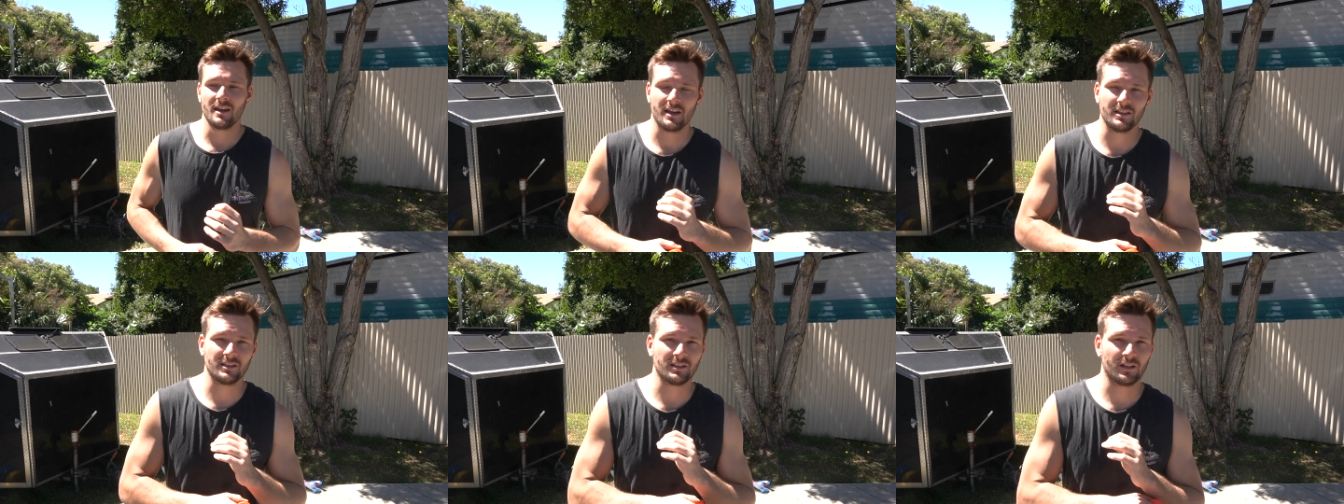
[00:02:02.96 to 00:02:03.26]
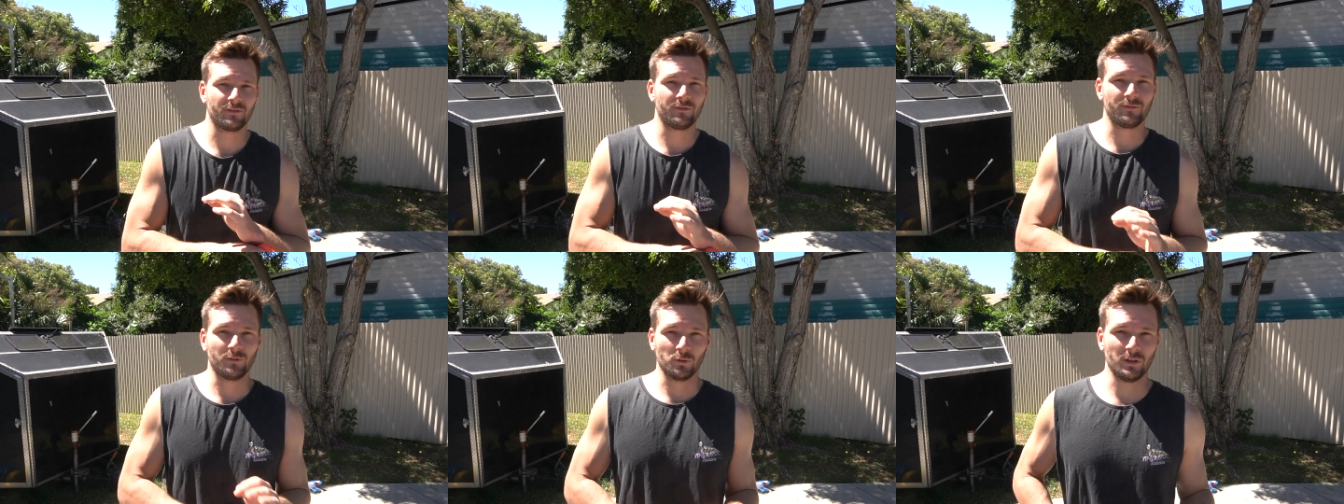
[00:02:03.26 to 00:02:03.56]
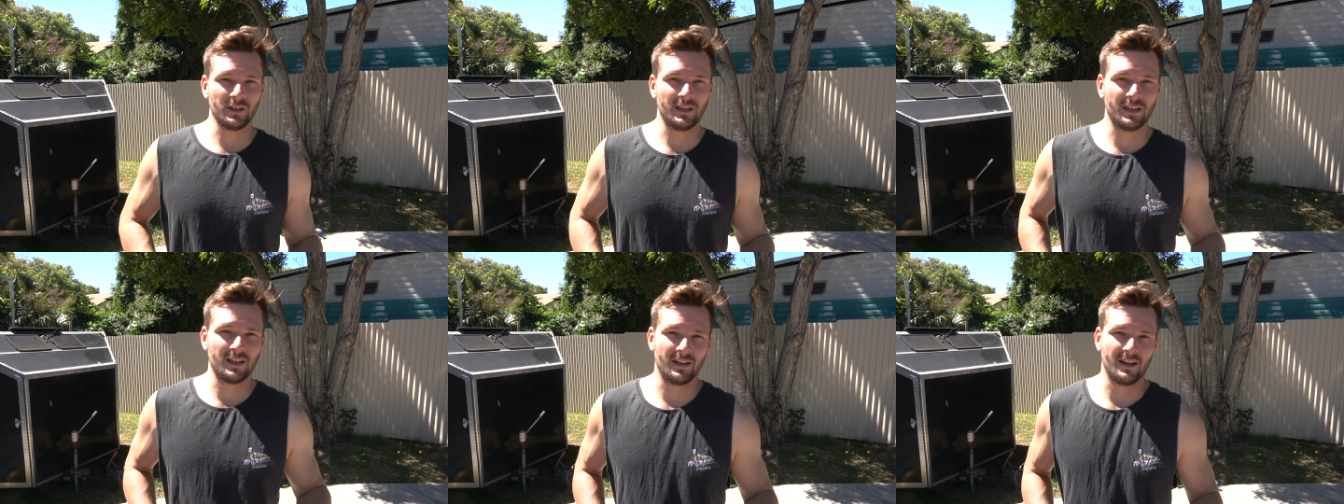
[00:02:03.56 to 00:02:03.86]
It's like
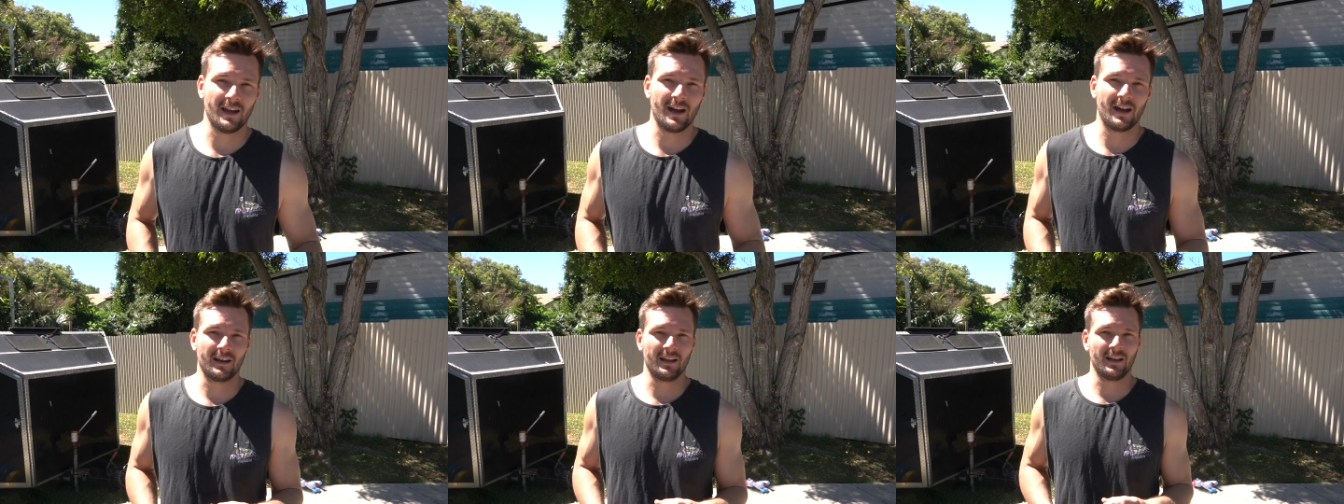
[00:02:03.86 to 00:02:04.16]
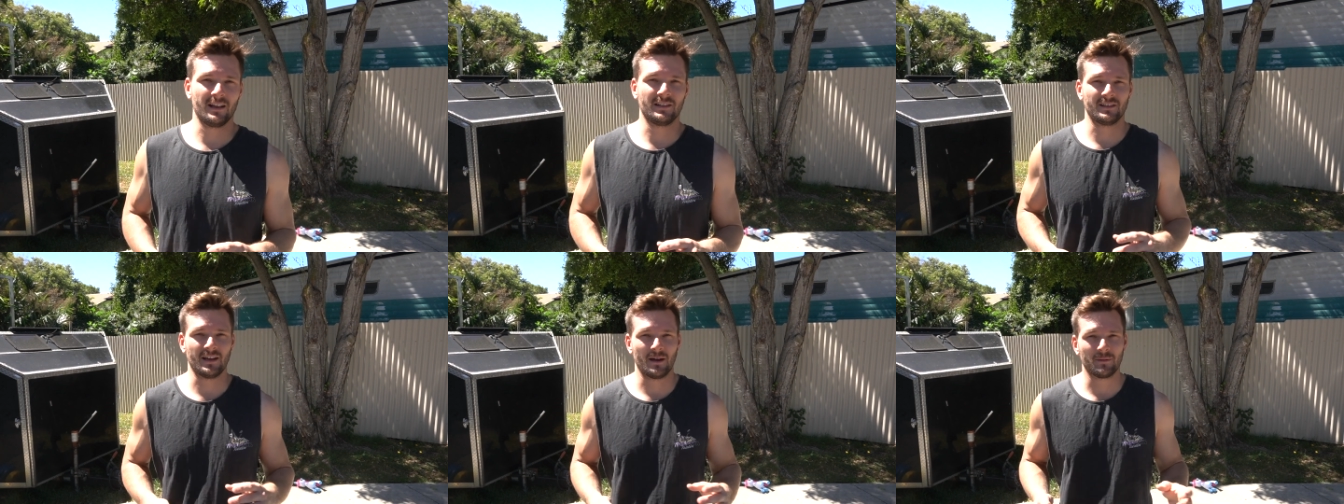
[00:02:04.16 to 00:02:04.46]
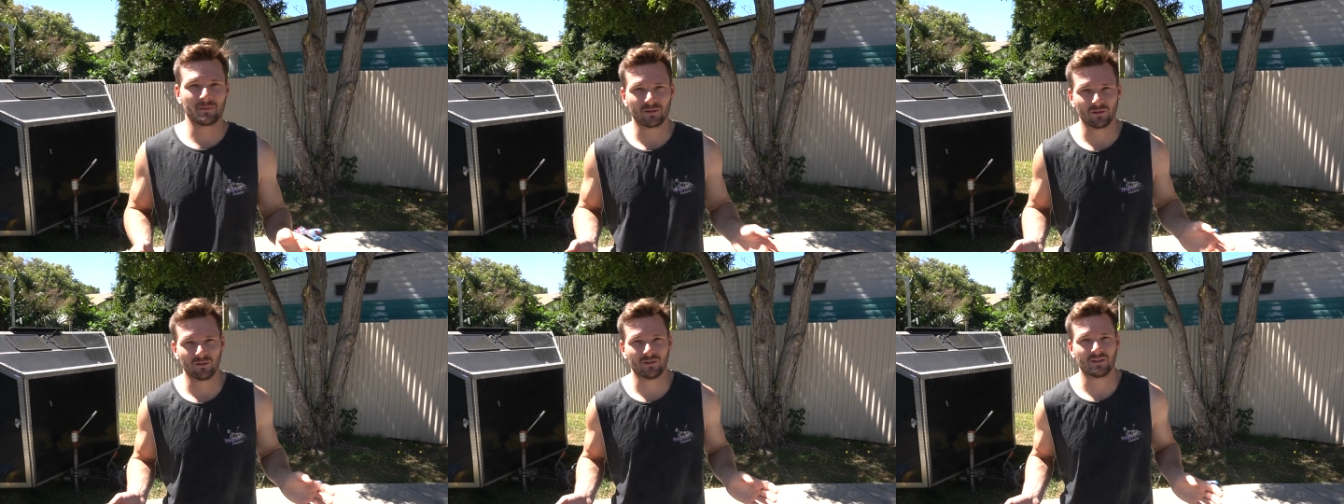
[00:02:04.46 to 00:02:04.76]
fully kitted out. It's an
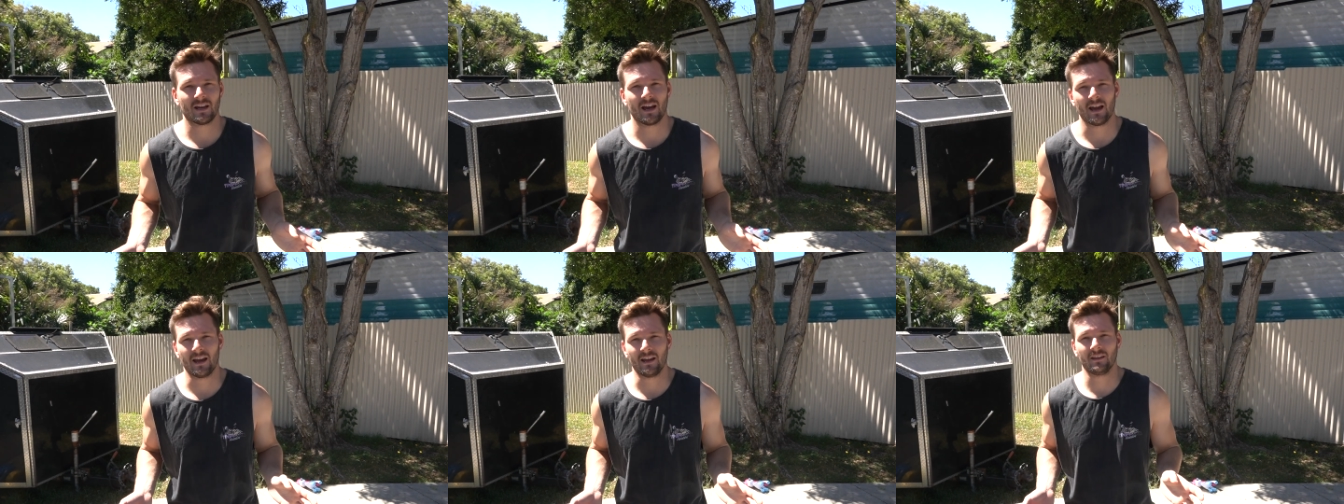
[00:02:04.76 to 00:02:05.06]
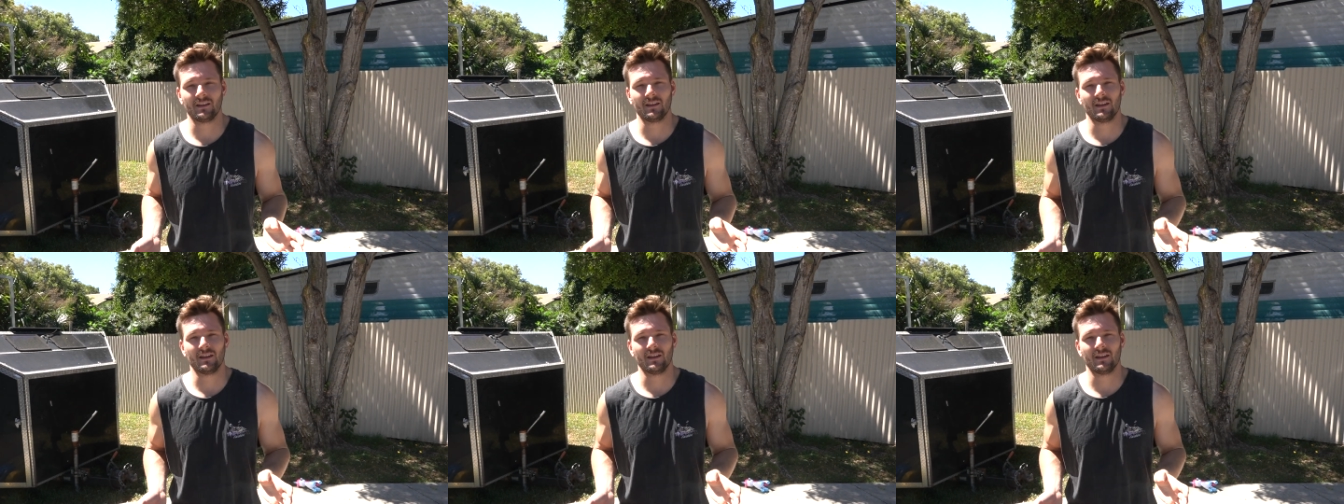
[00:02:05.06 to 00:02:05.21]
absolute tank.